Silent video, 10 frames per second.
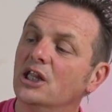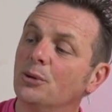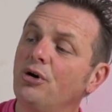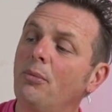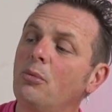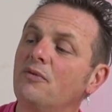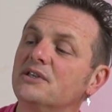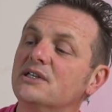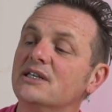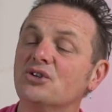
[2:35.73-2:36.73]
the problem with
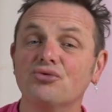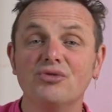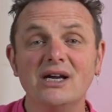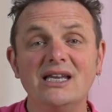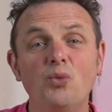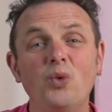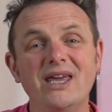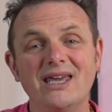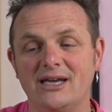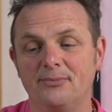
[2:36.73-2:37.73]
this is it's really
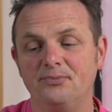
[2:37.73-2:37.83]
weak.